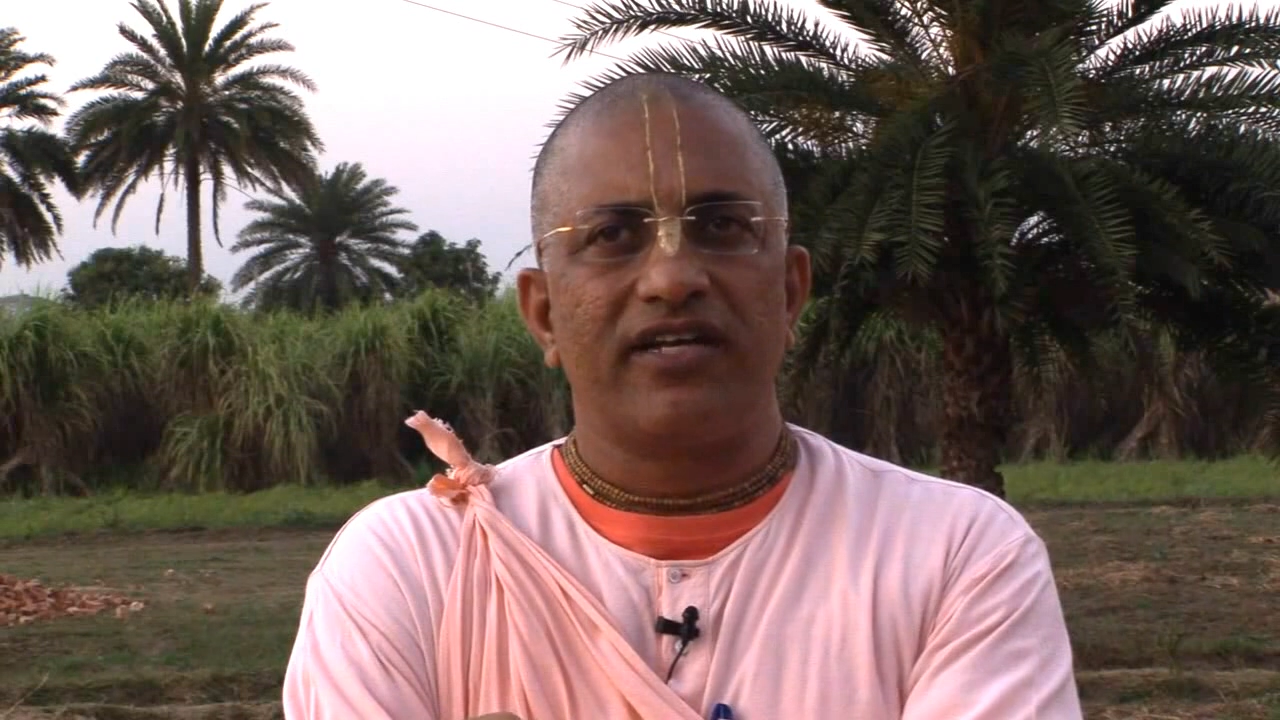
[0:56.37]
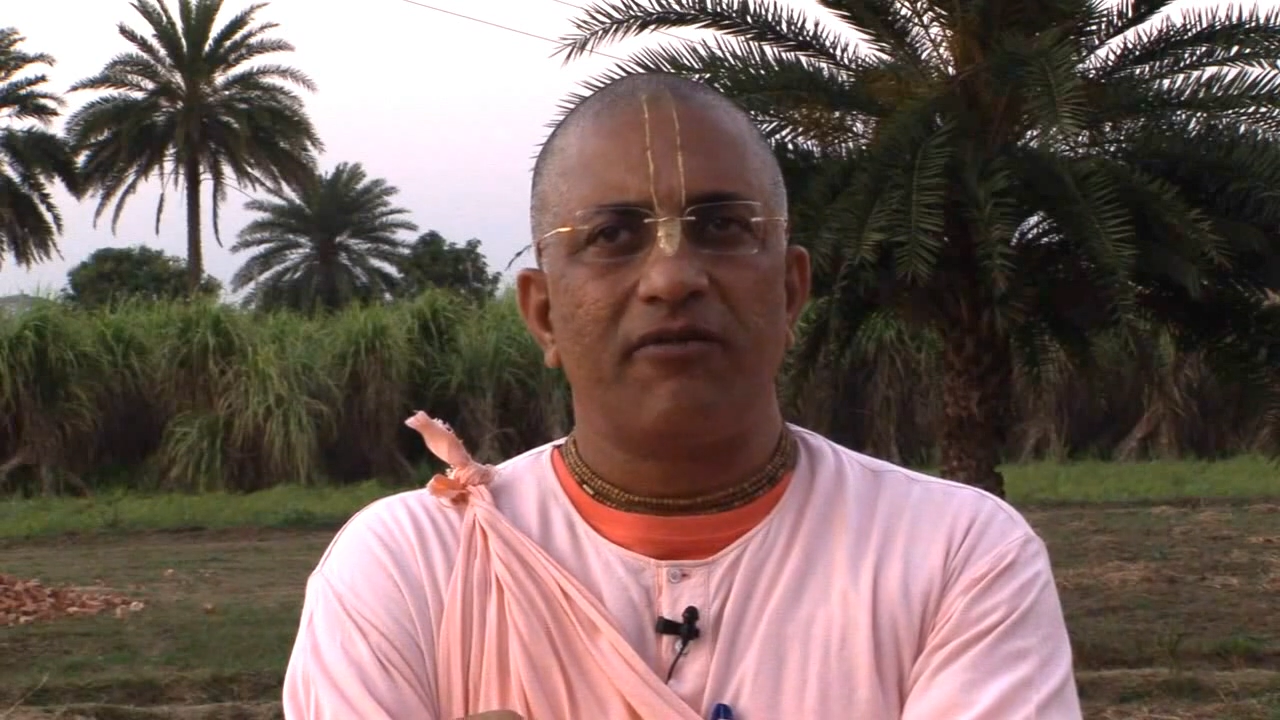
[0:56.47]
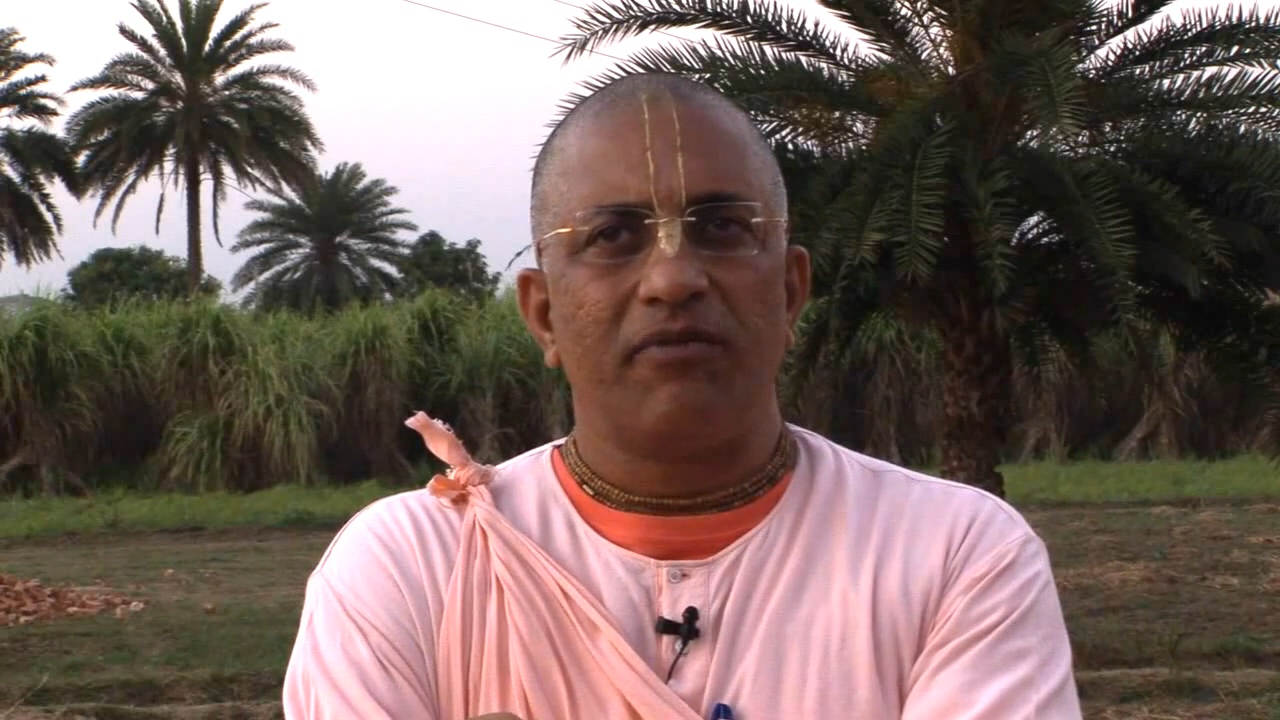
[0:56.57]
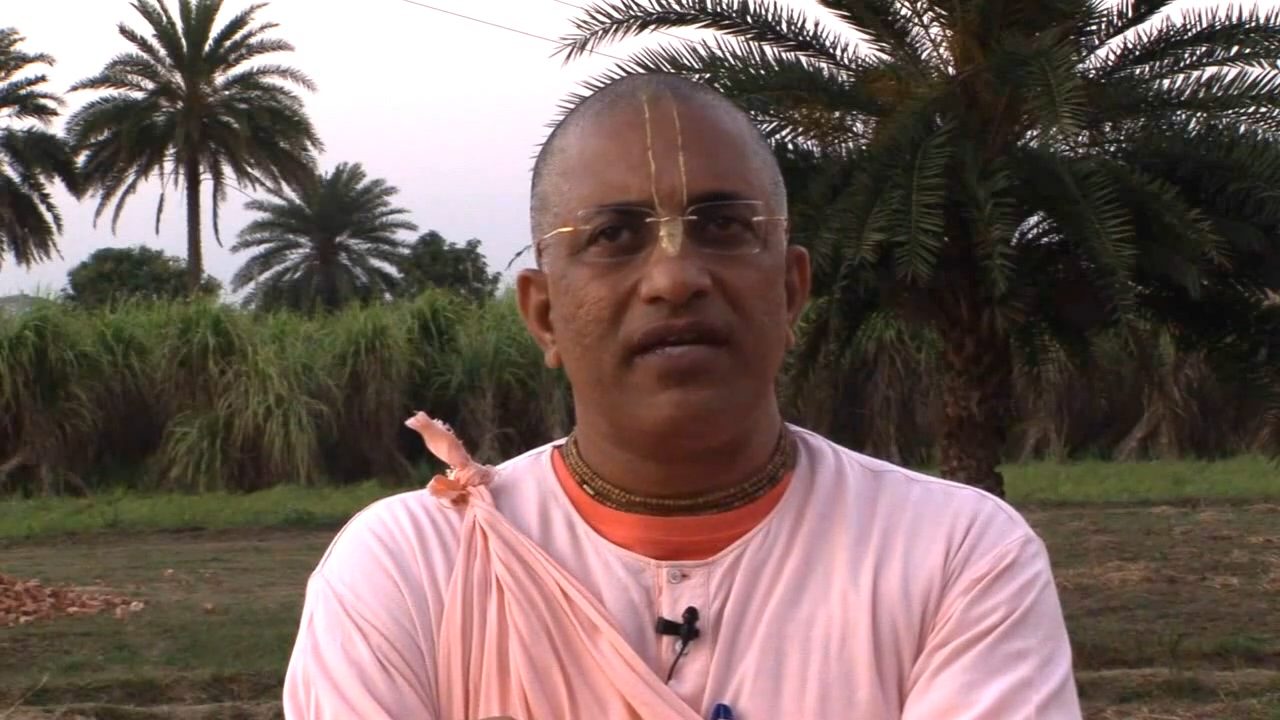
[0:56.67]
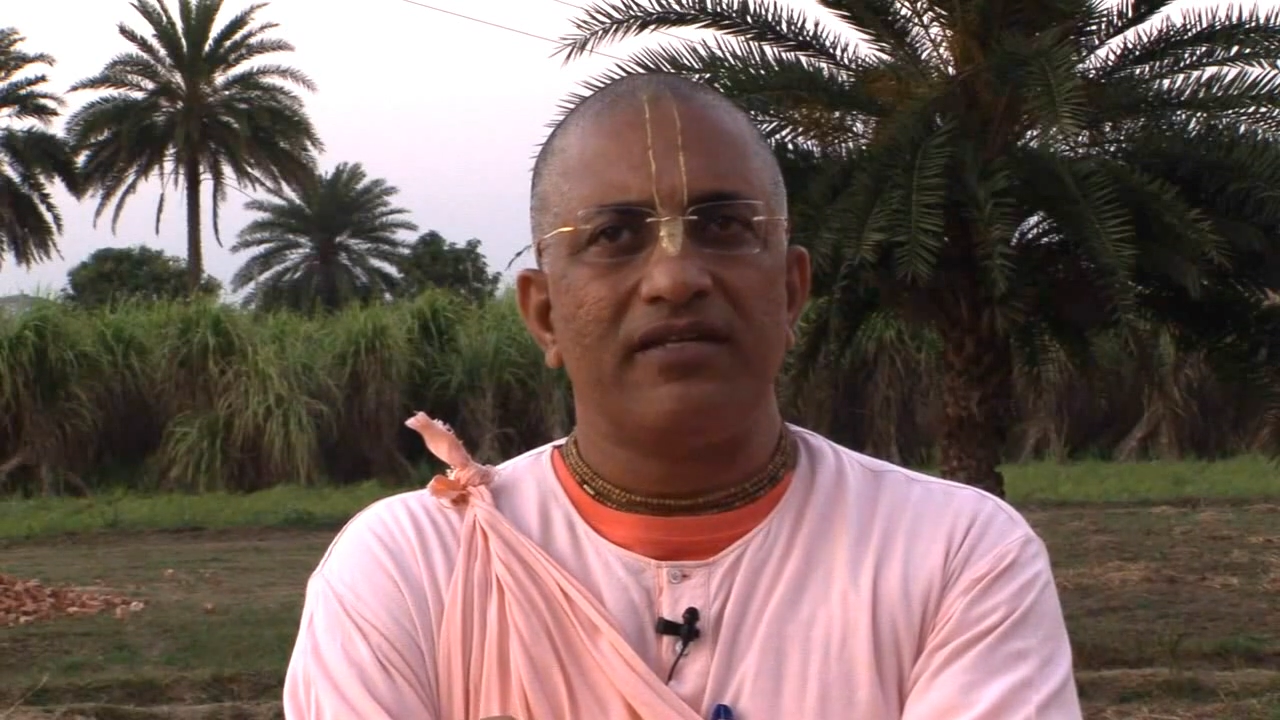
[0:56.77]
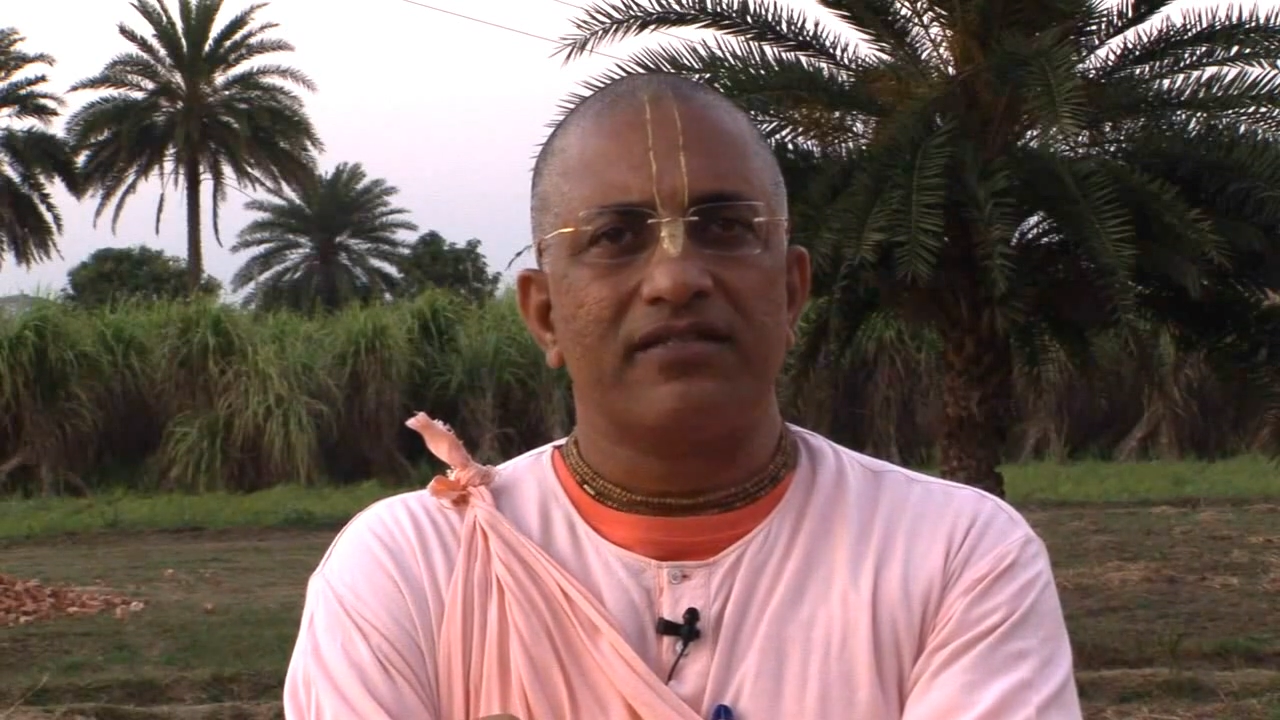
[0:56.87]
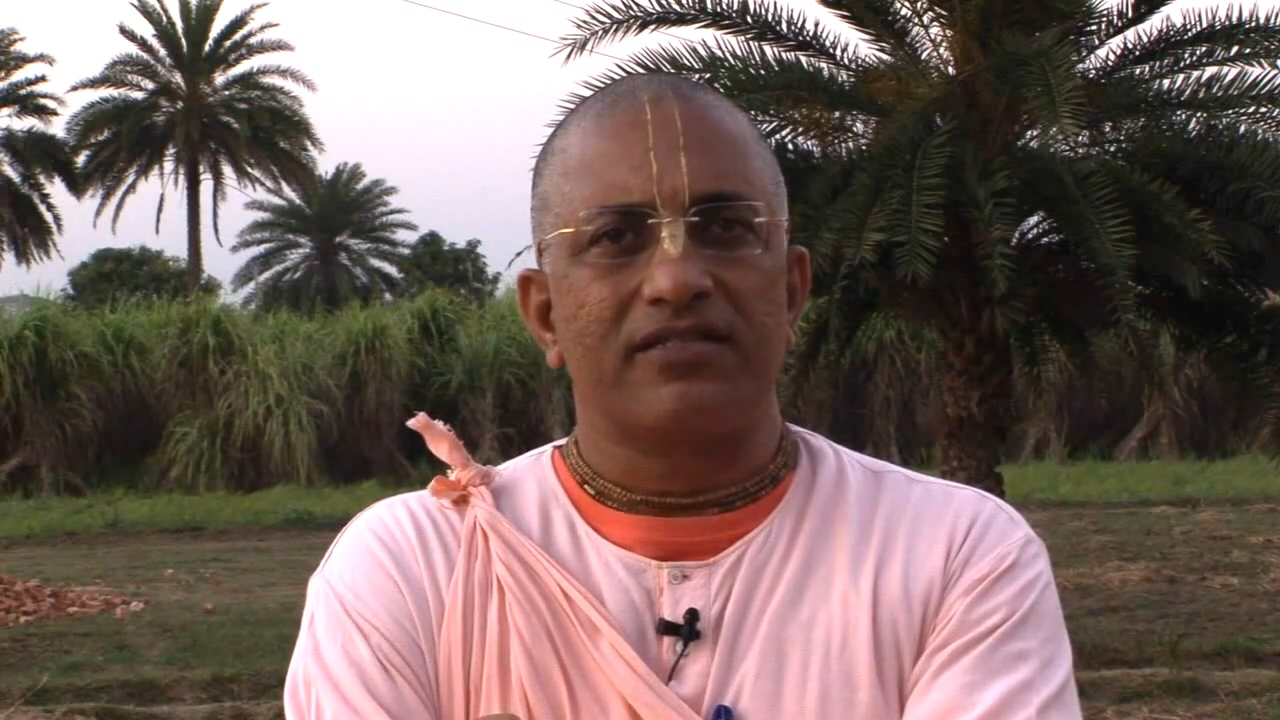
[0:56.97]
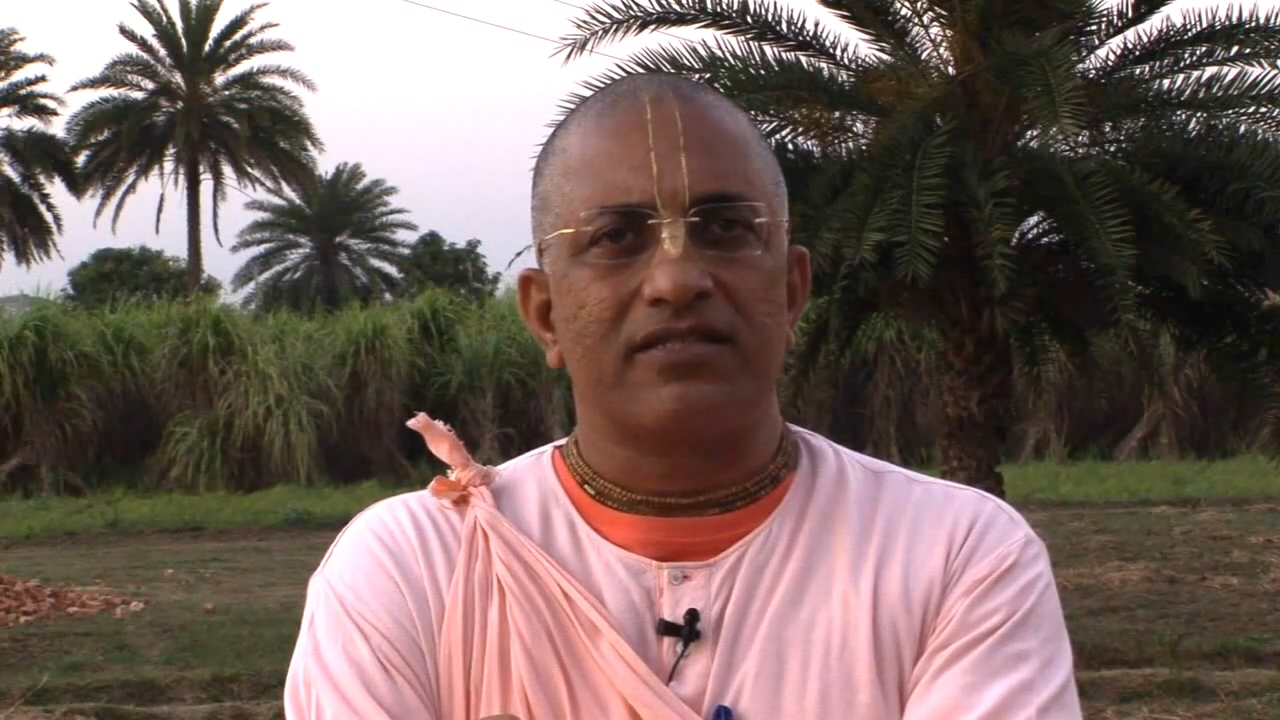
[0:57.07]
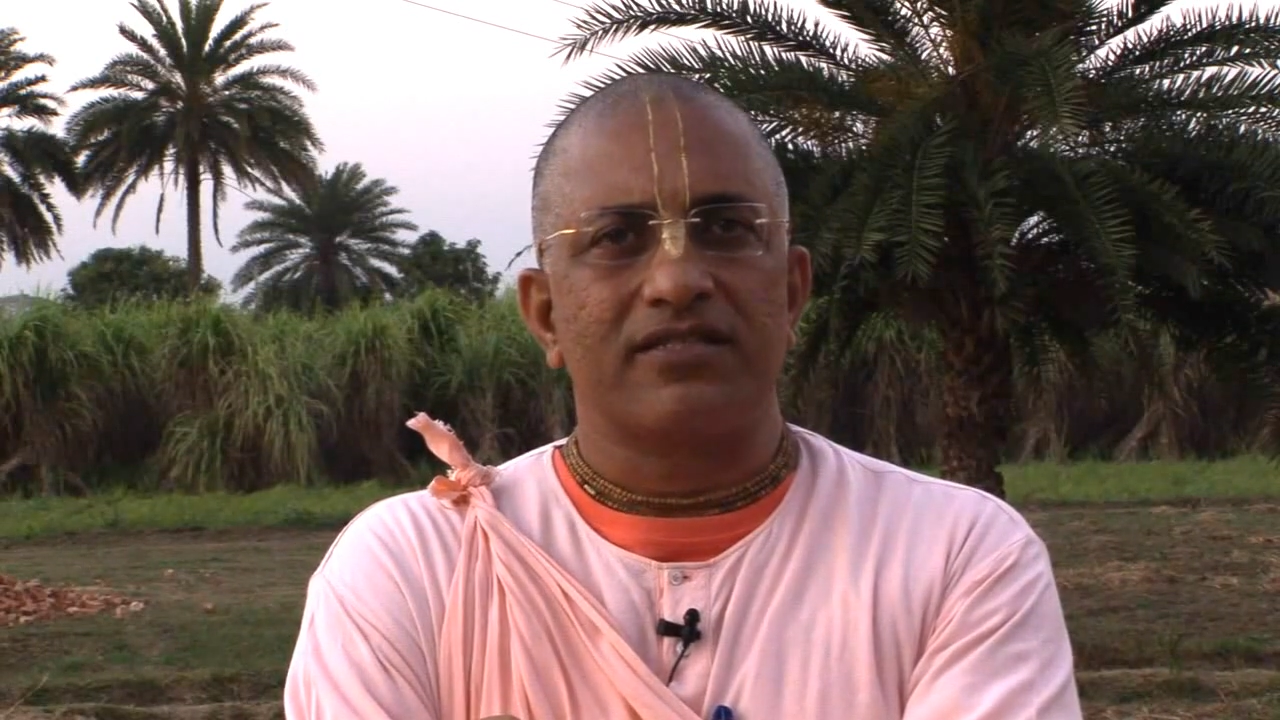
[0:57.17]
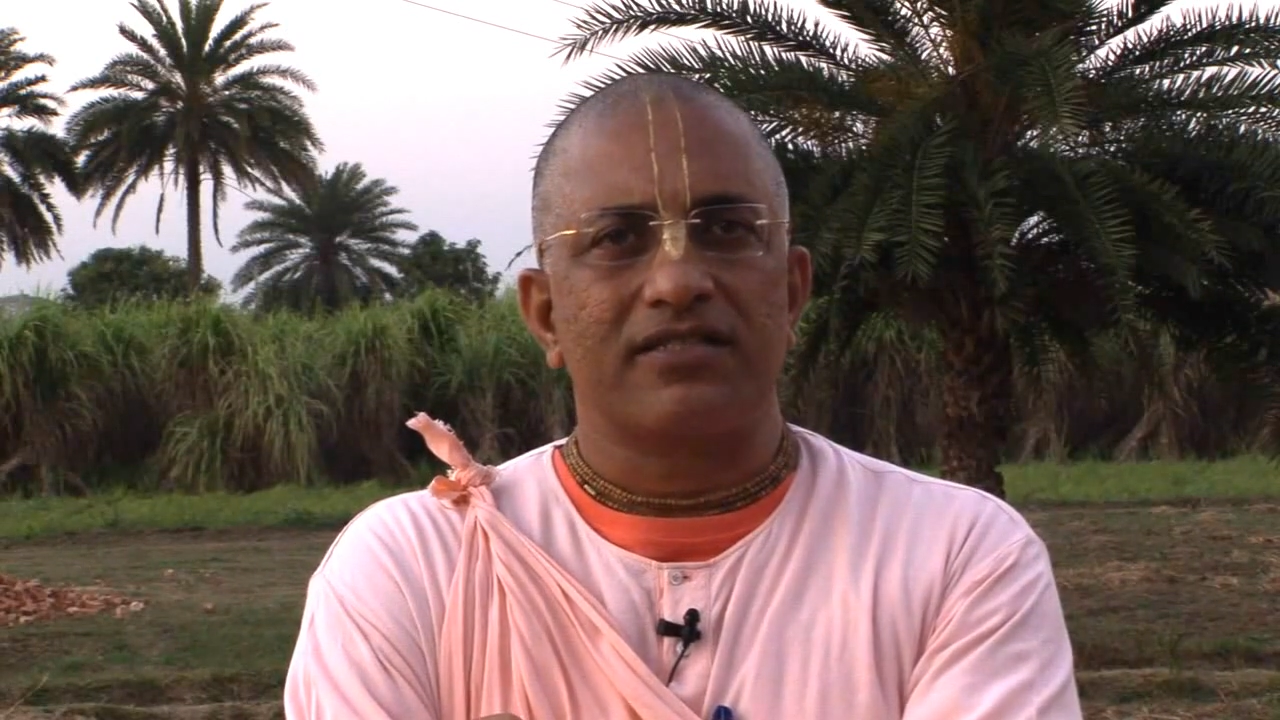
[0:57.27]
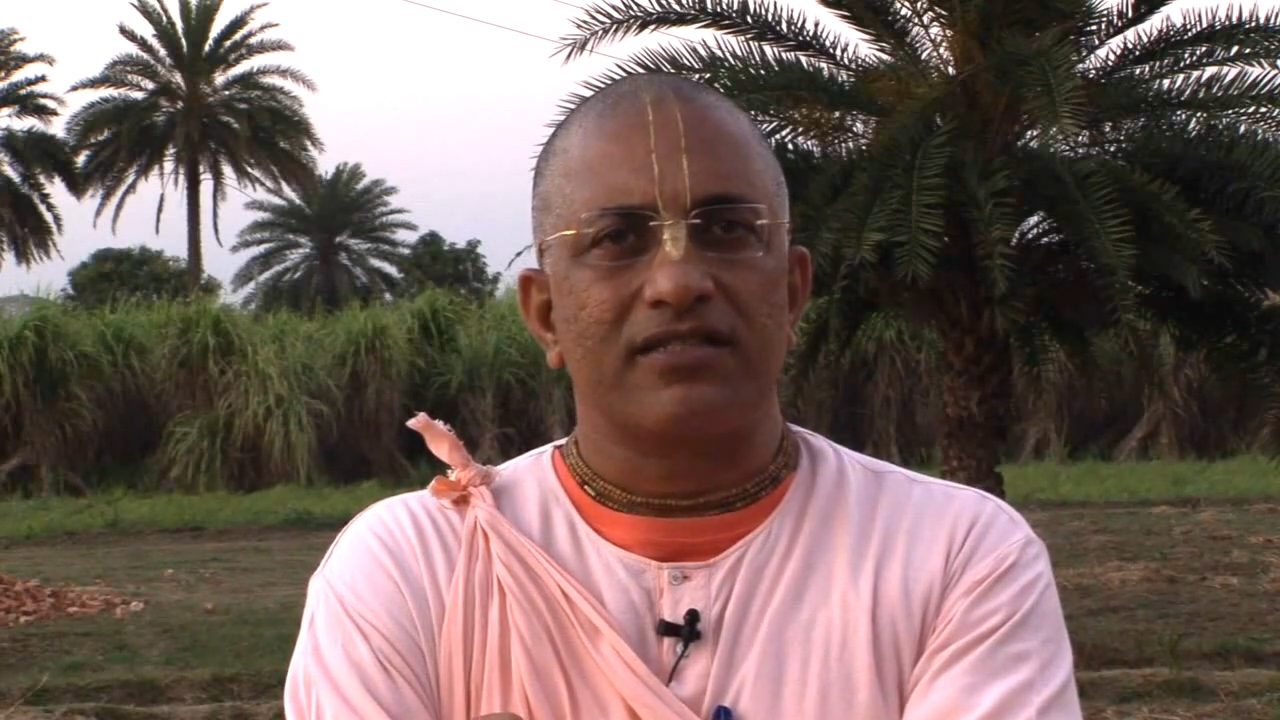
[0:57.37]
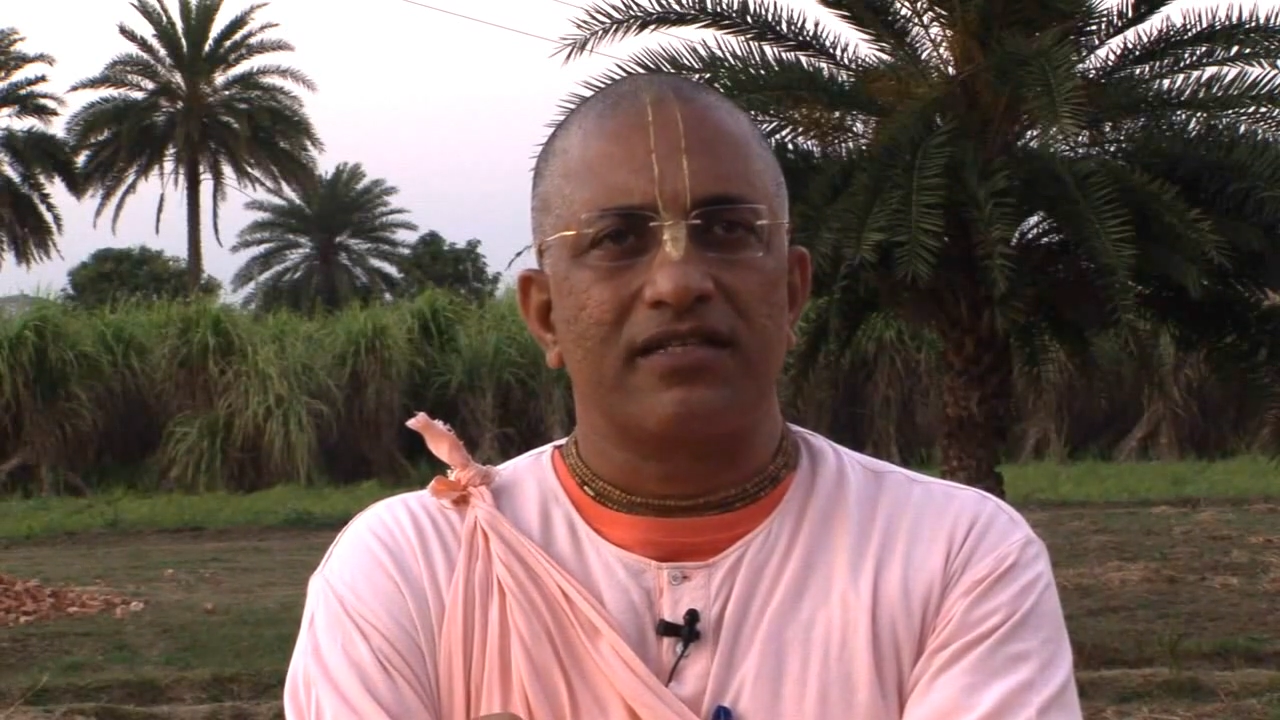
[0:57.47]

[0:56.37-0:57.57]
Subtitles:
means